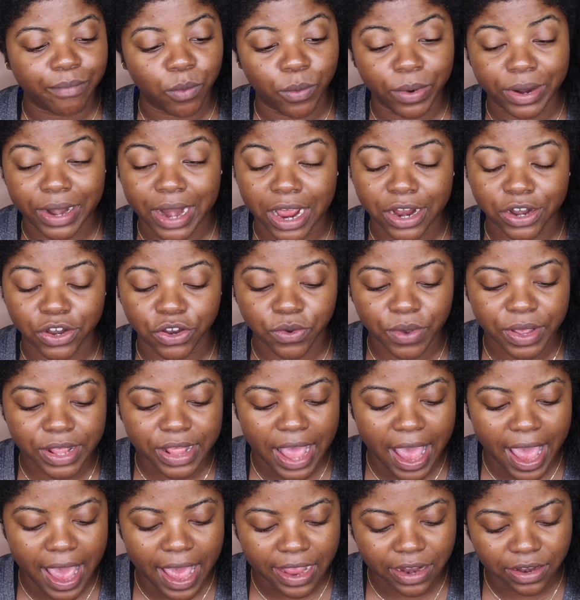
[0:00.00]
We're not doing
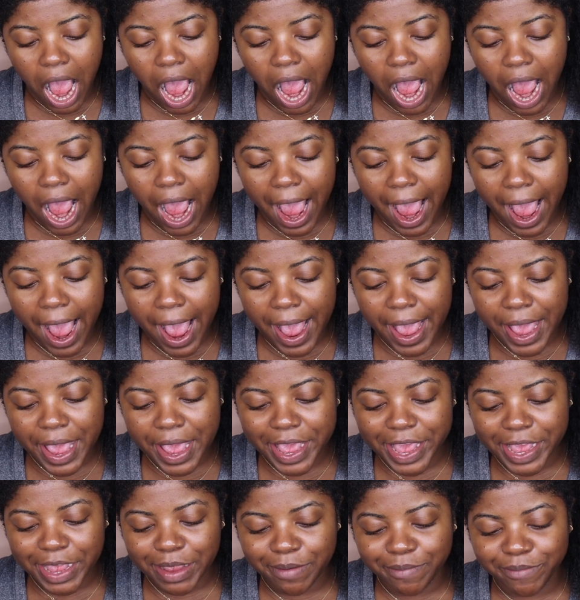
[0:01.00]
that.
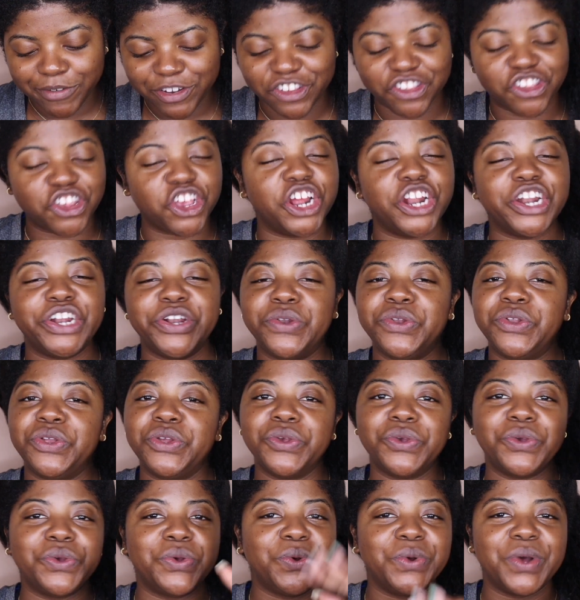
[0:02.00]
I'm just going
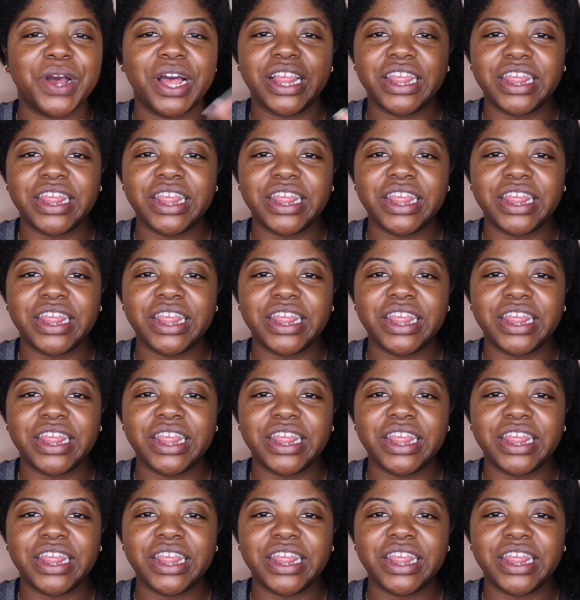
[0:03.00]
to